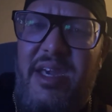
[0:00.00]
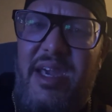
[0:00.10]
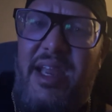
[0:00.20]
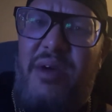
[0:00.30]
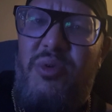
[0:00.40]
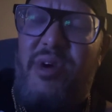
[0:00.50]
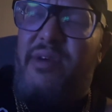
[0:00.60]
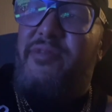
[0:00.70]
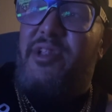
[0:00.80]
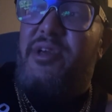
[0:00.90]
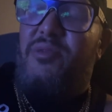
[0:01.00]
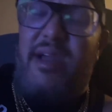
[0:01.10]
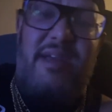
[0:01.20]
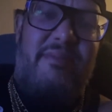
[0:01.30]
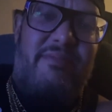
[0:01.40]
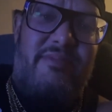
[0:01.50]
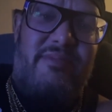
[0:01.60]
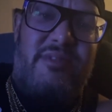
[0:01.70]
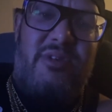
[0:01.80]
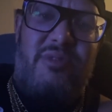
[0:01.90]
And I woke up feeling great.
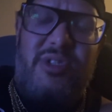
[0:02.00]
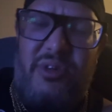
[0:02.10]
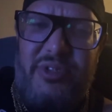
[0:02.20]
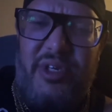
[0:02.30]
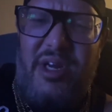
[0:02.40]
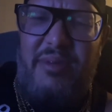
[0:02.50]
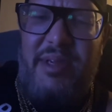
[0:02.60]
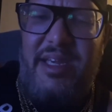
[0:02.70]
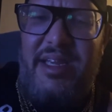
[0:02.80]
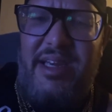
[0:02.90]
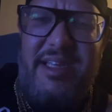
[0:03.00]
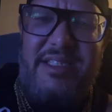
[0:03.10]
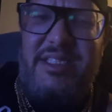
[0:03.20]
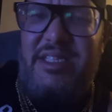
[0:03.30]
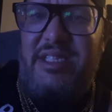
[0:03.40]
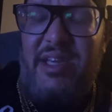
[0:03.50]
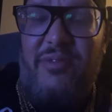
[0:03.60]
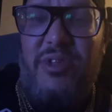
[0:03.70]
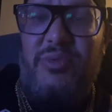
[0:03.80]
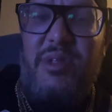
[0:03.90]
The results are coming in. I can see the
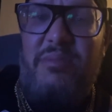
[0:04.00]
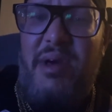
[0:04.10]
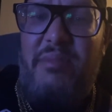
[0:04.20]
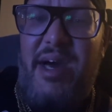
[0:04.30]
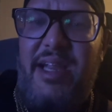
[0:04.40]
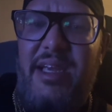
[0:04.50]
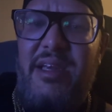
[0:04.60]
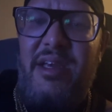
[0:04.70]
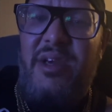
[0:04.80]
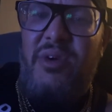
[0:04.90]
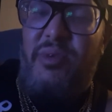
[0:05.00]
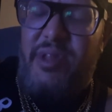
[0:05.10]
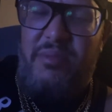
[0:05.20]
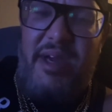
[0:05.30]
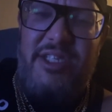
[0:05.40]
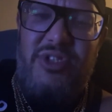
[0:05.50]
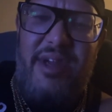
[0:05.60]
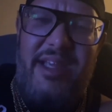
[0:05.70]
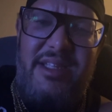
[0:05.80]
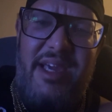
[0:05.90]
difference within my body, within my
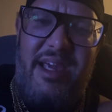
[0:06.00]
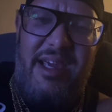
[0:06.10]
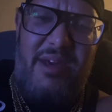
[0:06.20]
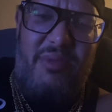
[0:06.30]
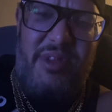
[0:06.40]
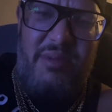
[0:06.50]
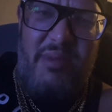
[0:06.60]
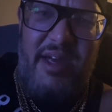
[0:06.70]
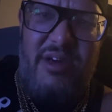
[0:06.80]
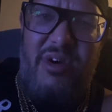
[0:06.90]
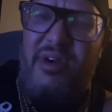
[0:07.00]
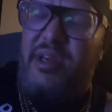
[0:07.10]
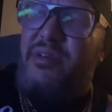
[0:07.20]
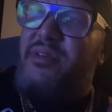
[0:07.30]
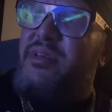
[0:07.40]
strength, and within my cardio.